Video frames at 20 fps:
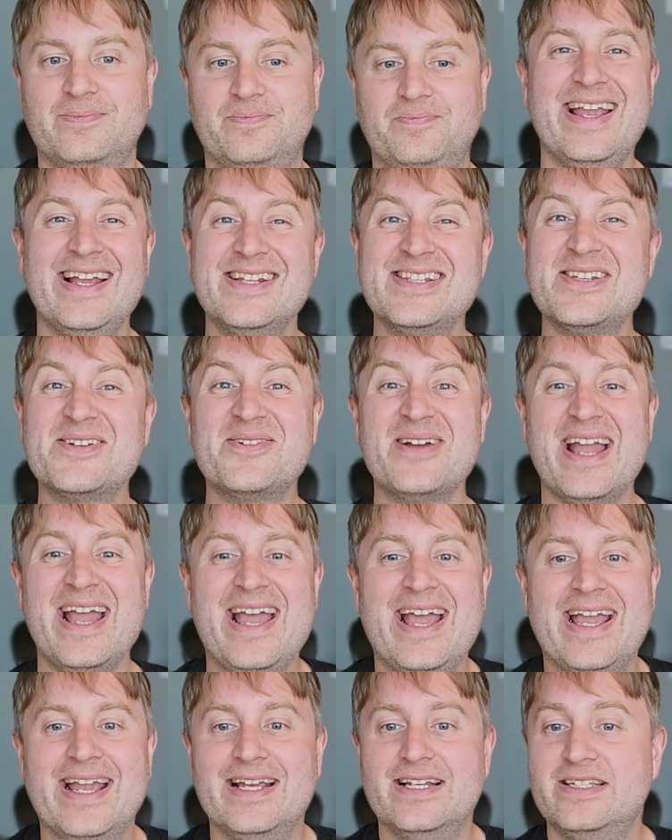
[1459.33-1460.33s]
Answer
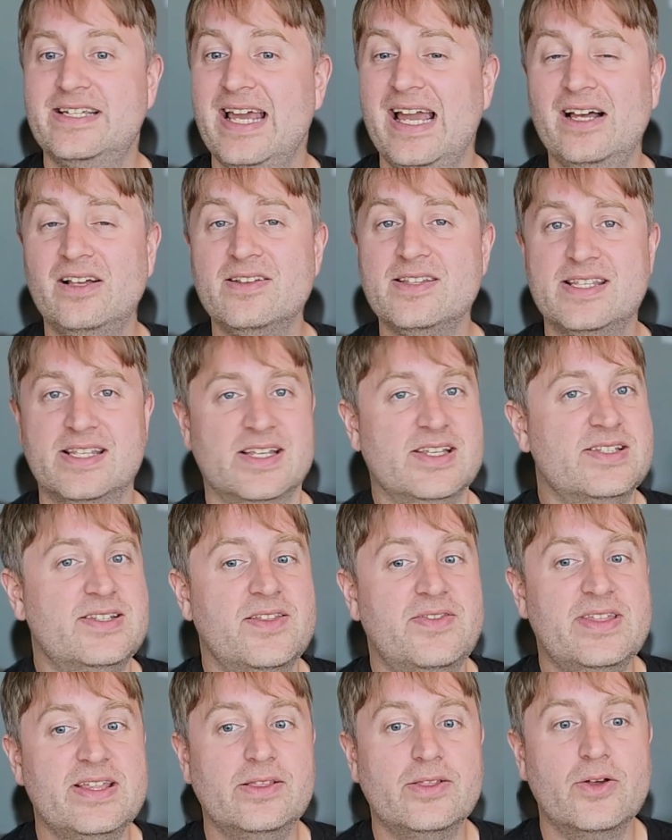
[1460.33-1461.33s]
A tells us
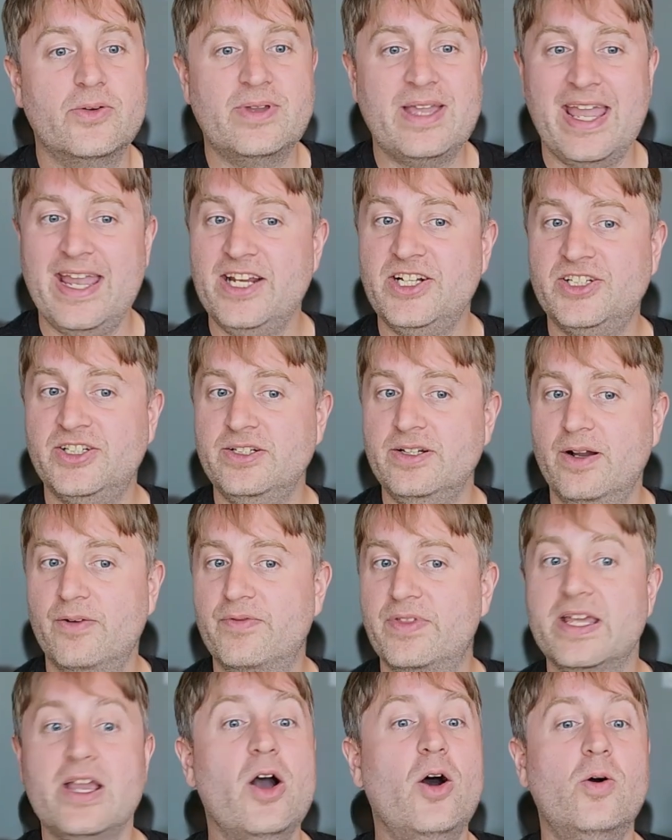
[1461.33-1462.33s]
that the location
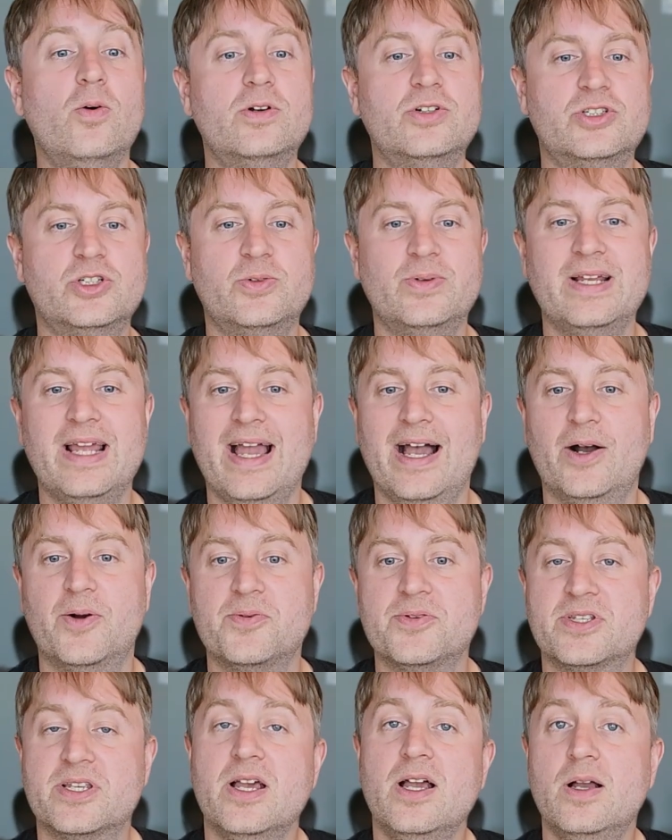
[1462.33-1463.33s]
of the oak tree
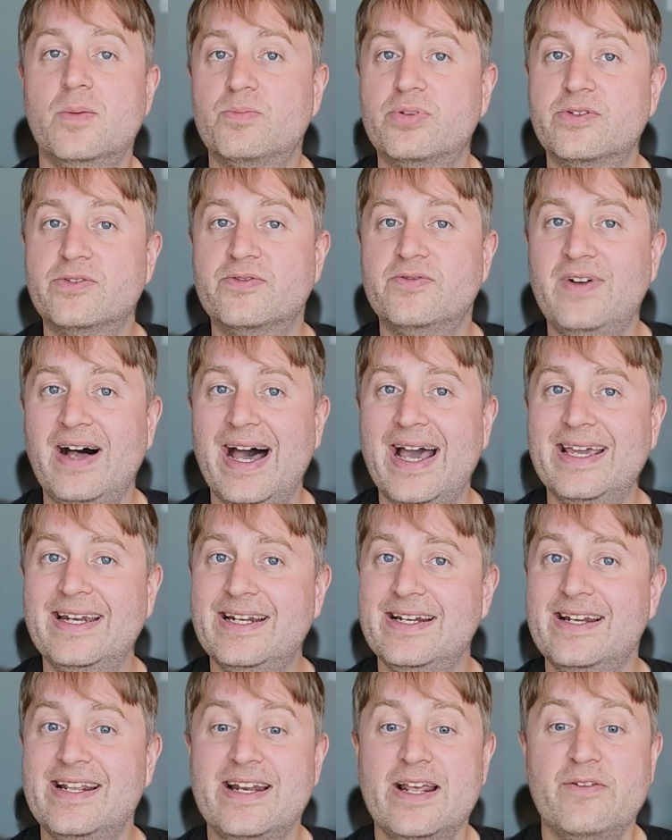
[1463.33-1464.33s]
house
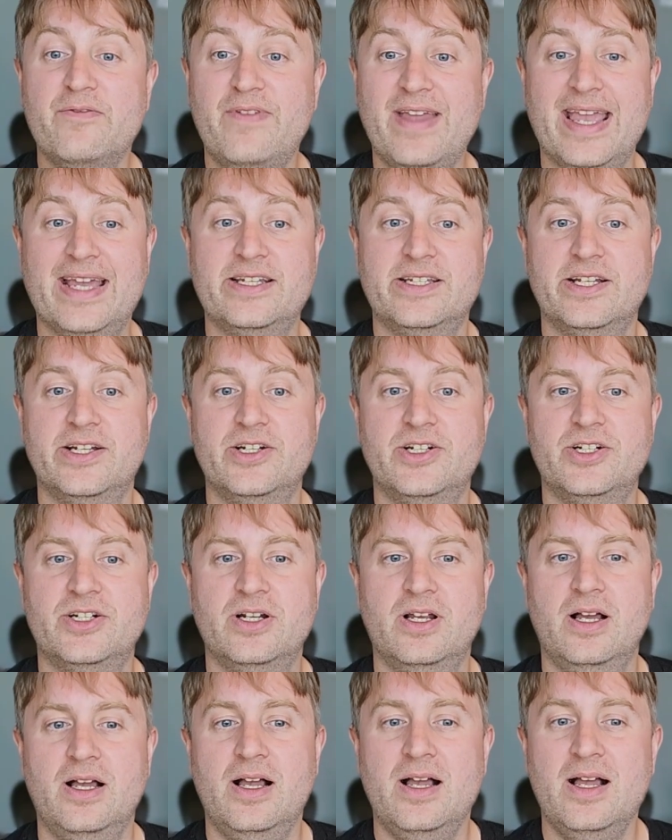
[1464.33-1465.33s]
provided an advantage,